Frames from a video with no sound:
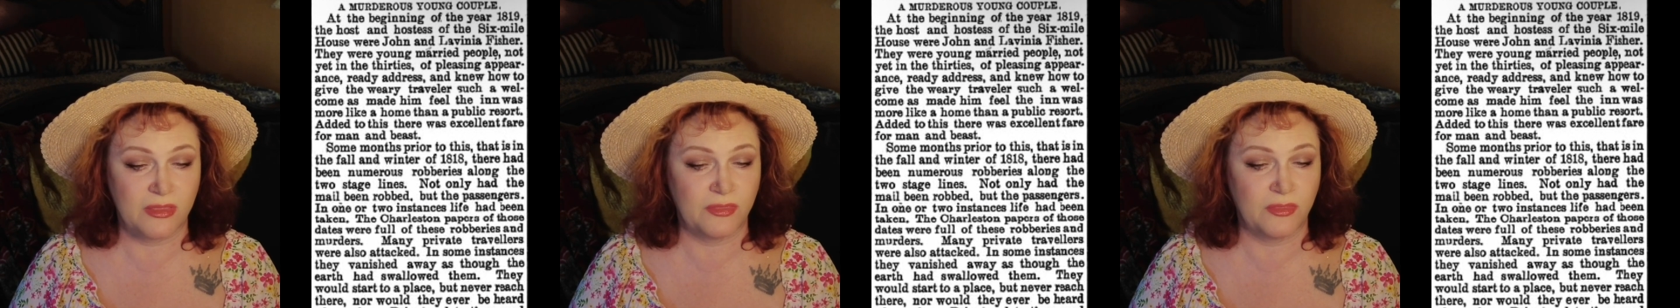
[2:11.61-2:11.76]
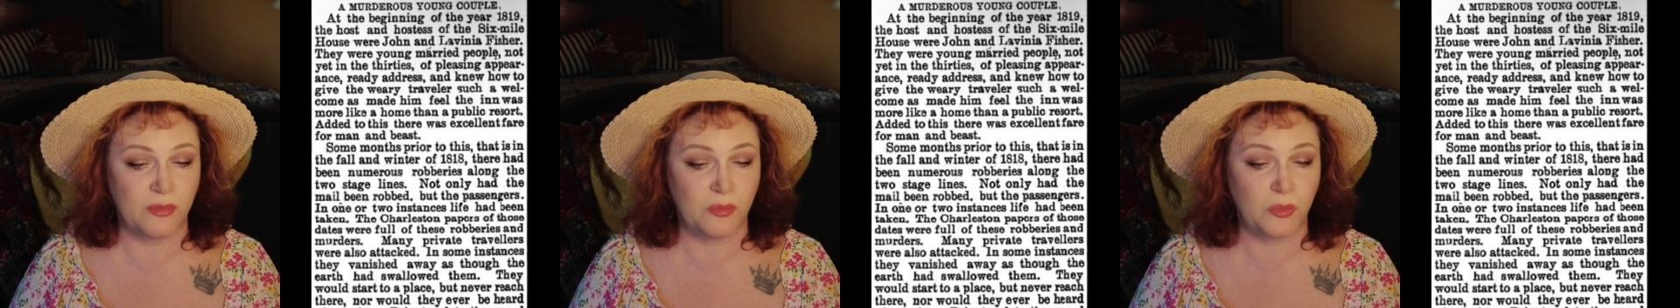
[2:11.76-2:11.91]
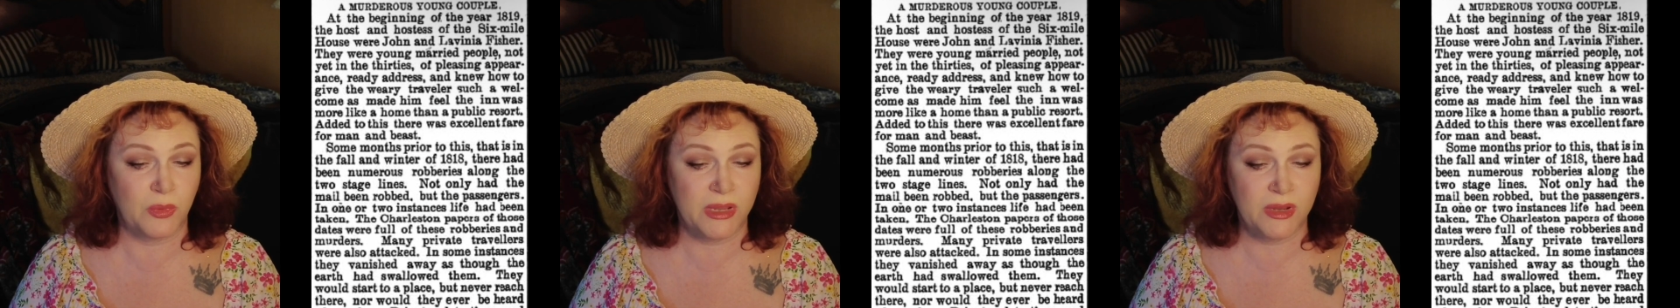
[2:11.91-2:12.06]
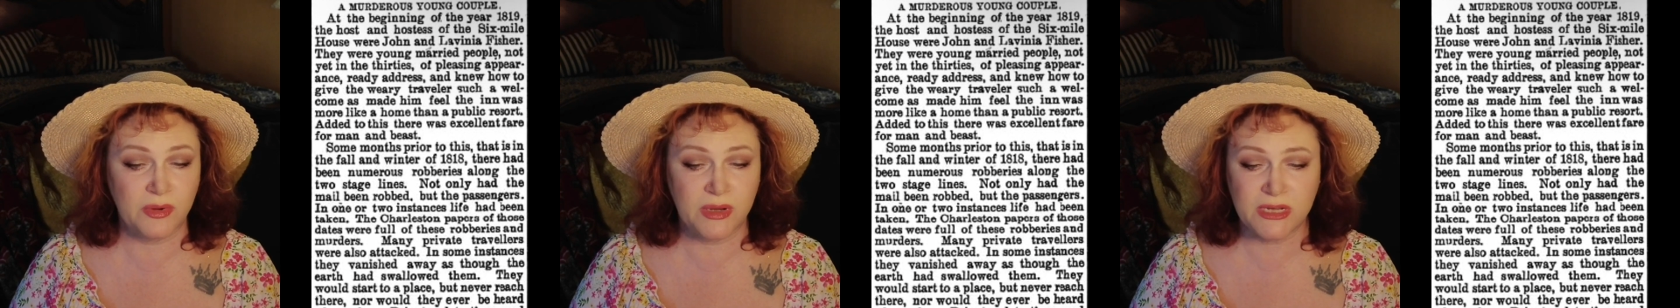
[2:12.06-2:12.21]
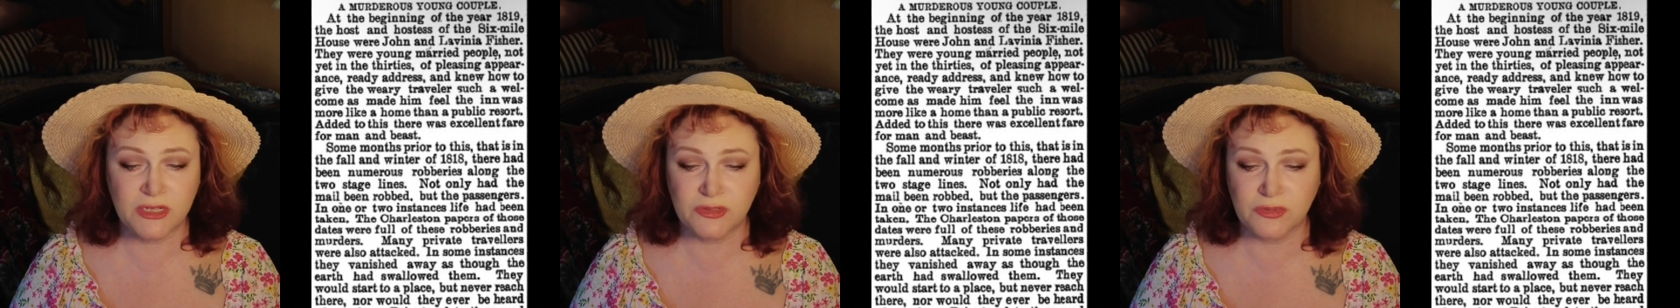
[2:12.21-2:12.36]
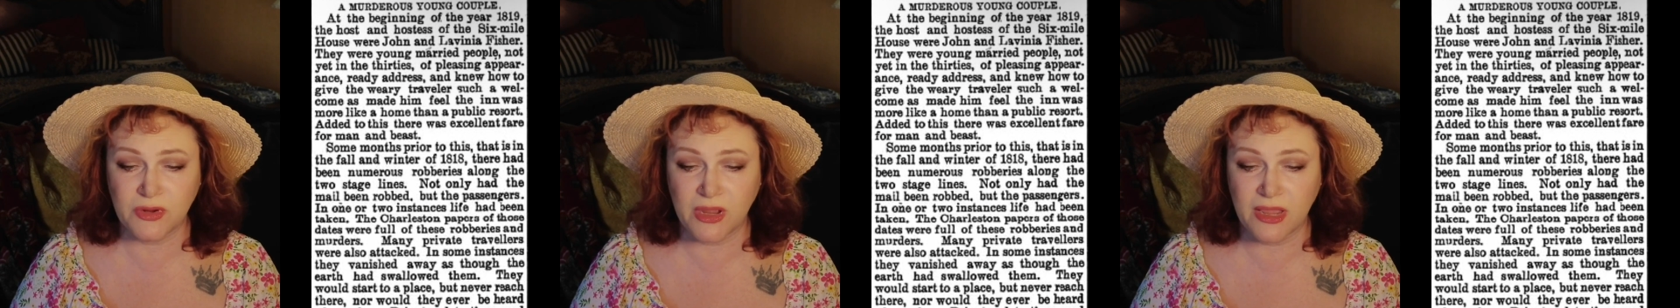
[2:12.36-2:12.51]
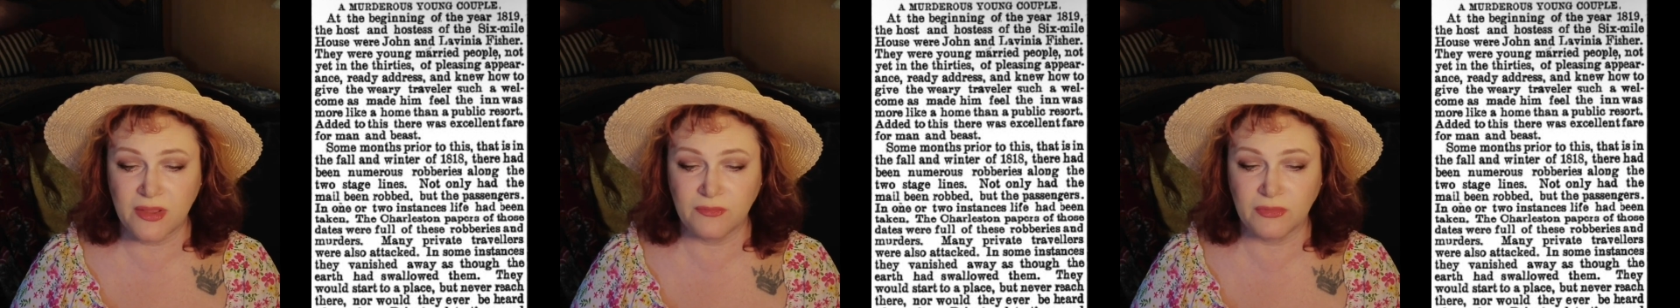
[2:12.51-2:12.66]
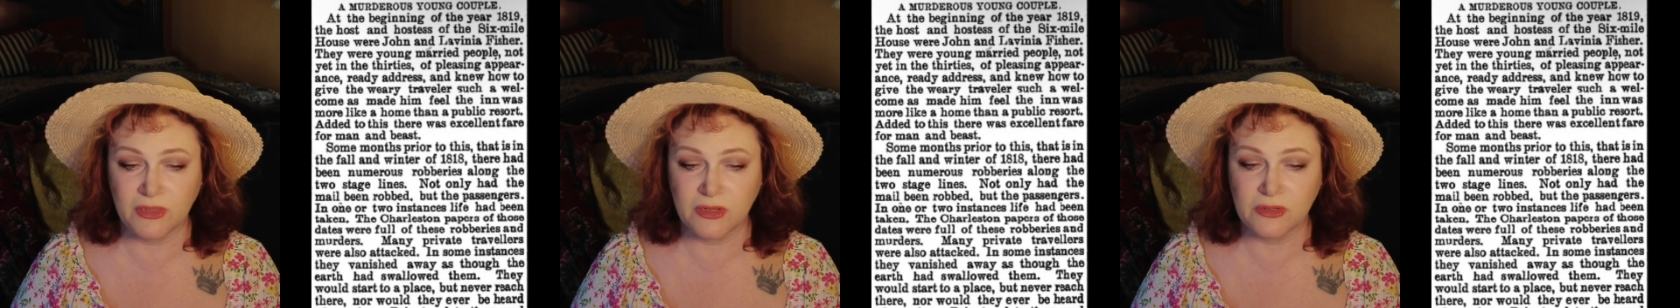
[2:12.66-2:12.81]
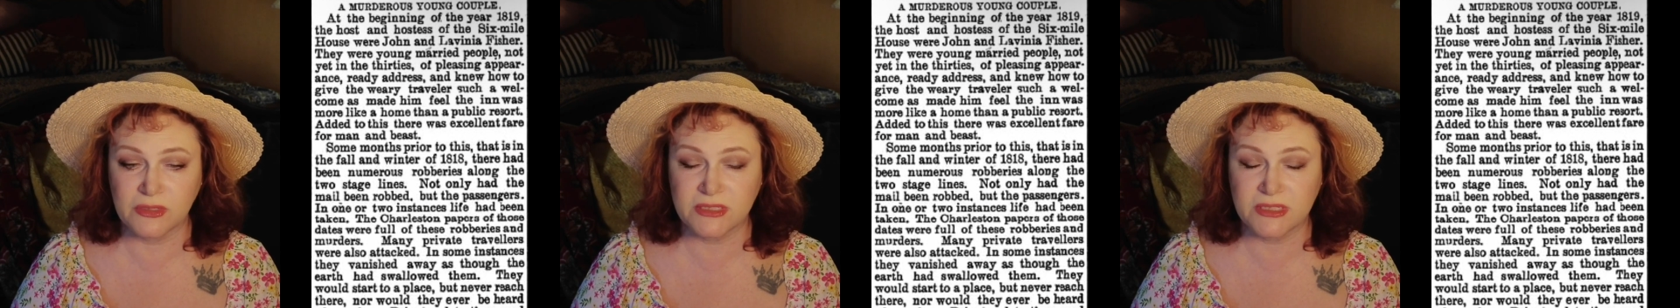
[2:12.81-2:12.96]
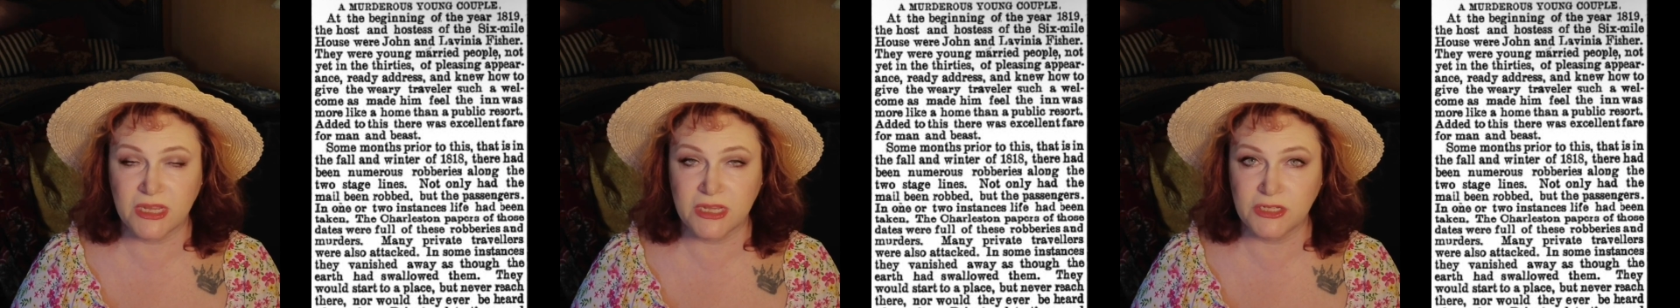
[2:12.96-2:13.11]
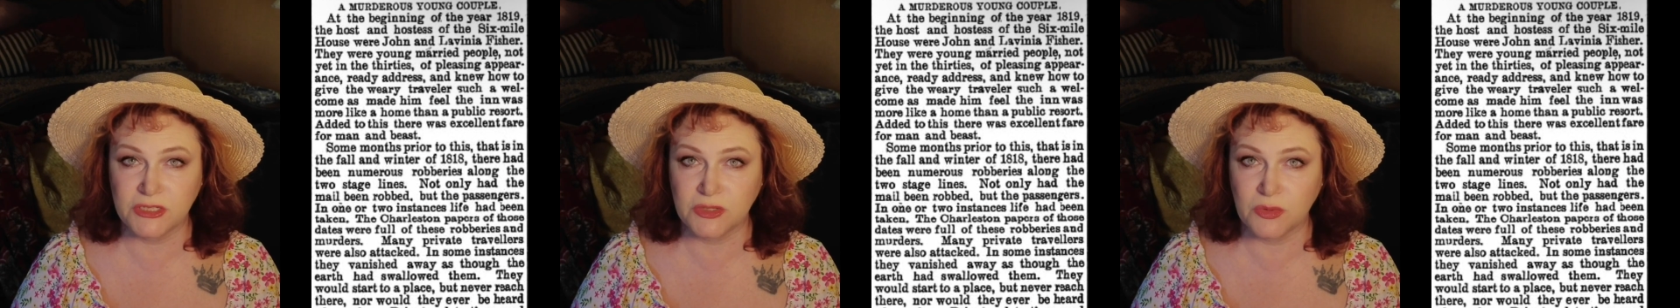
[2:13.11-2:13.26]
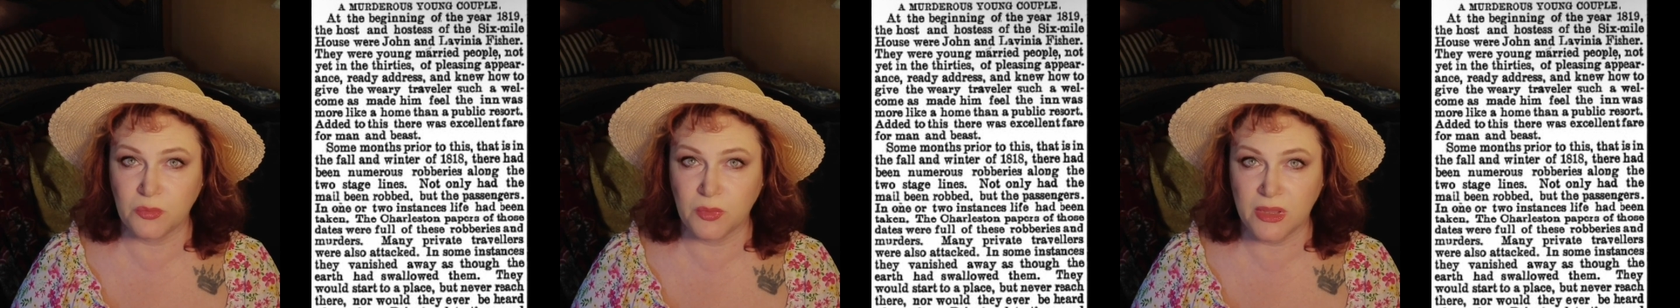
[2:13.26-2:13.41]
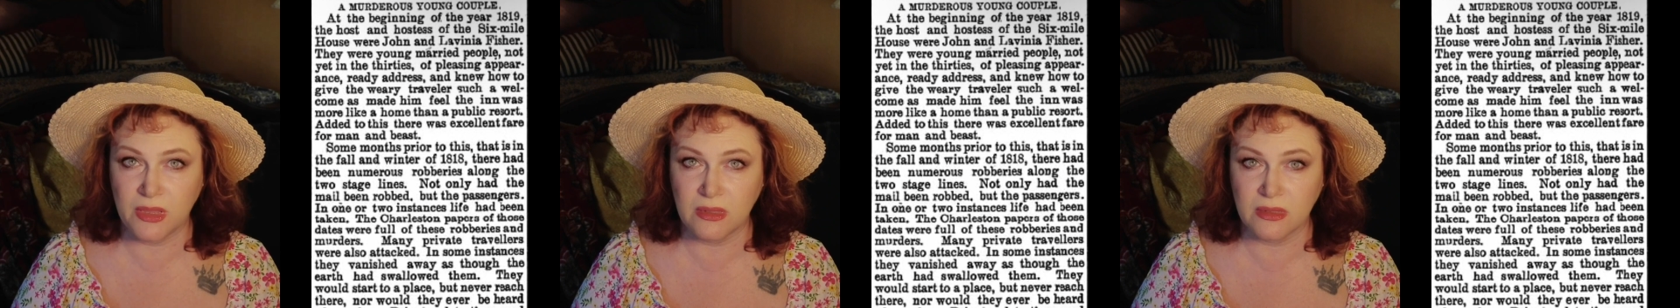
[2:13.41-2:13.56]
the weary traveler such
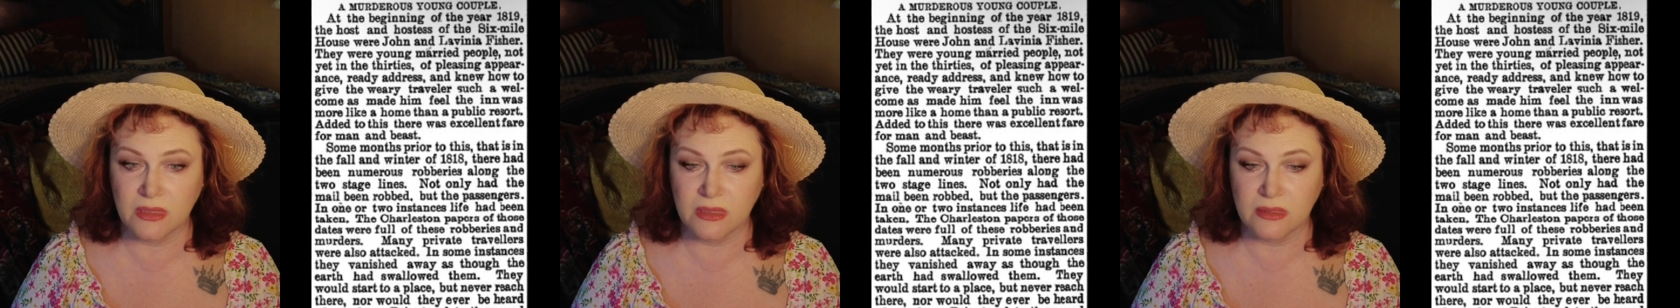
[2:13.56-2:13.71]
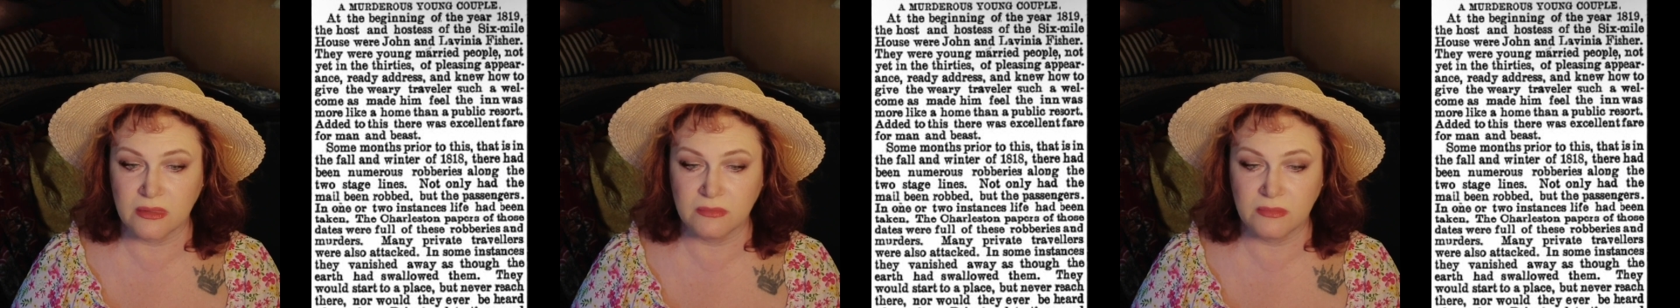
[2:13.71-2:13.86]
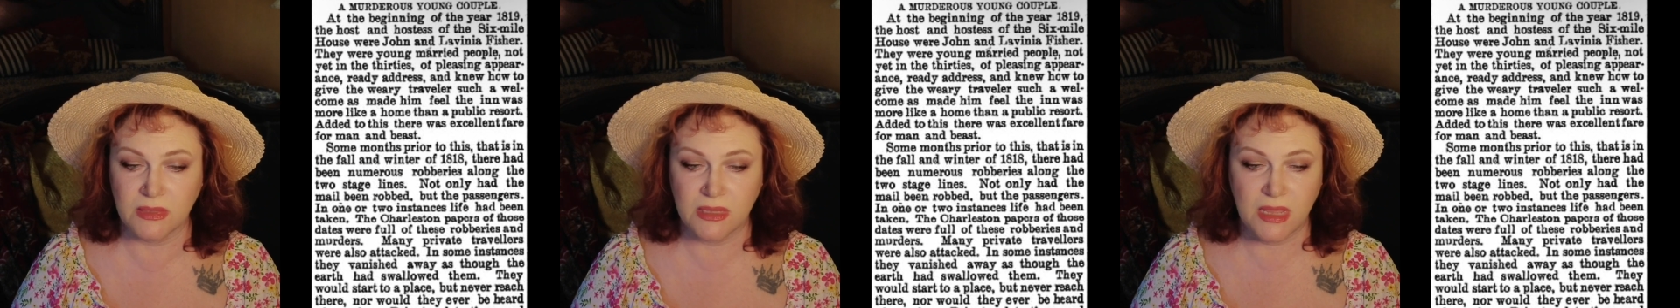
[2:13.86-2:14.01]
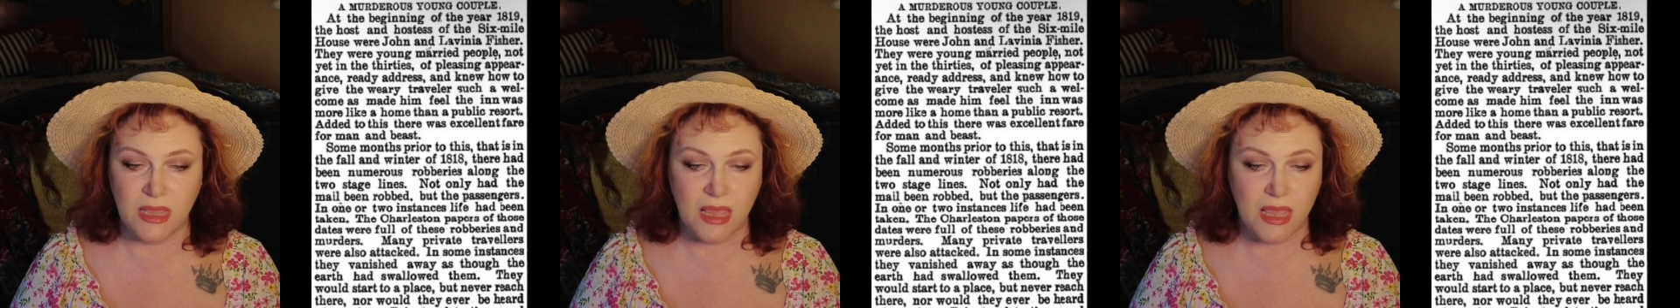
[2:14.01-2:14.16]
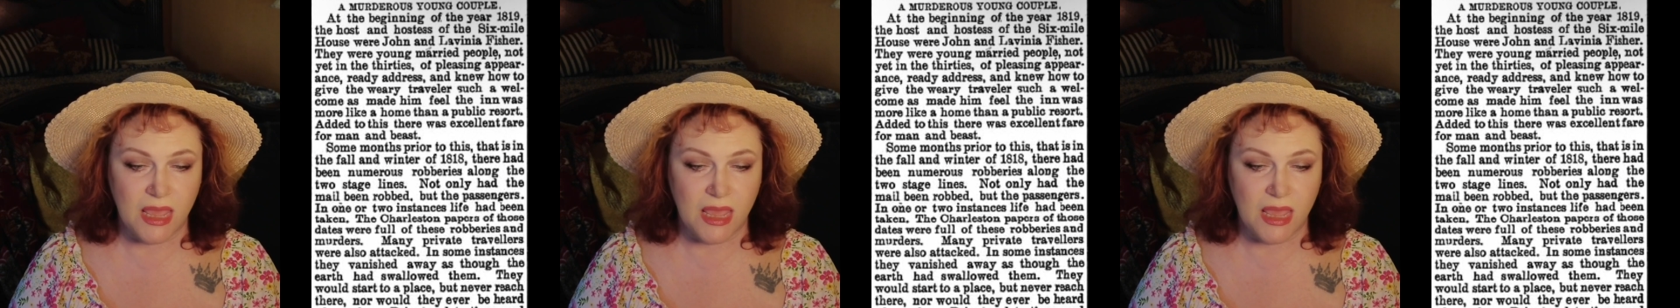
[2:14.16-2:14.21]
a welcome